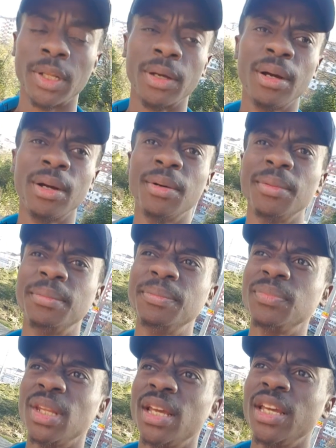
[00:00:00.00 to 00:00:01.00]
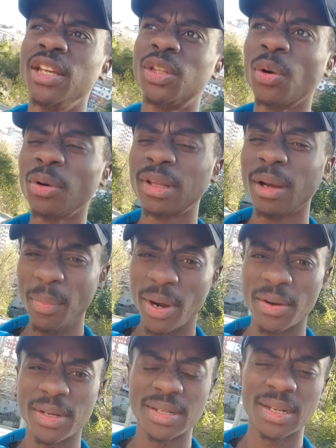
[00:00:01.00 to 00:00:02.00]
he talked
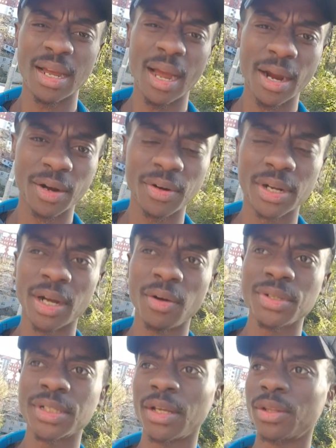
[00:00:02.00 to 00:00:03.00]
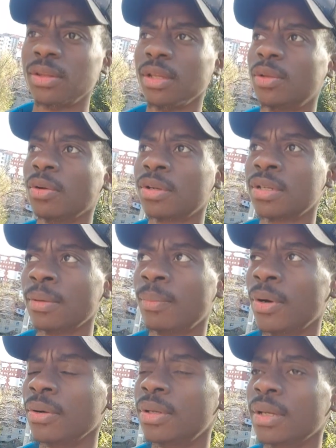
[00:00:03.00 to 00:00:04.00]
about agriculture, he talked
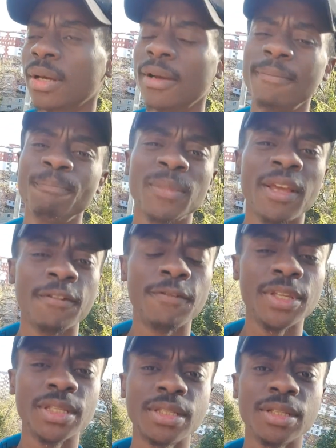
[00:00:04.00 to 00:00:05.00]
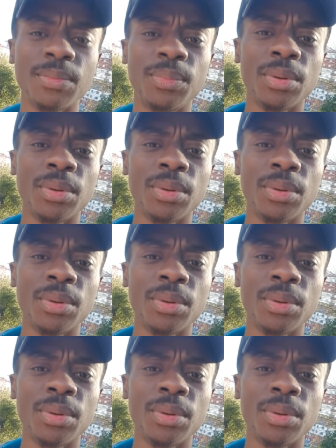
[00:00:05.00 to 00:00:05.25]
about FISIP,